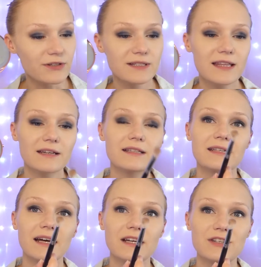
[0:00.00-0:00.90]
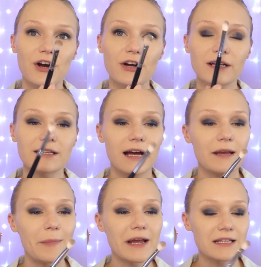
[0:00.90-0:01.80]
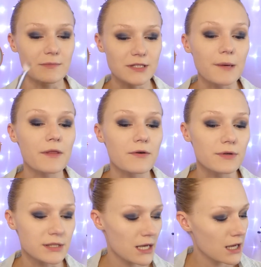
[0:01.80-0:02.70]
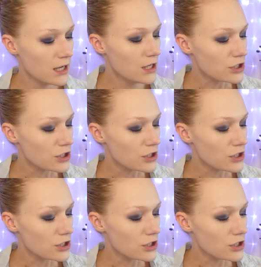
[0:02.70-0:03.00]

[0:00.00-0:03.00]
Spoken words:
You'll see that it's kind of dark. It kind of picked up some of those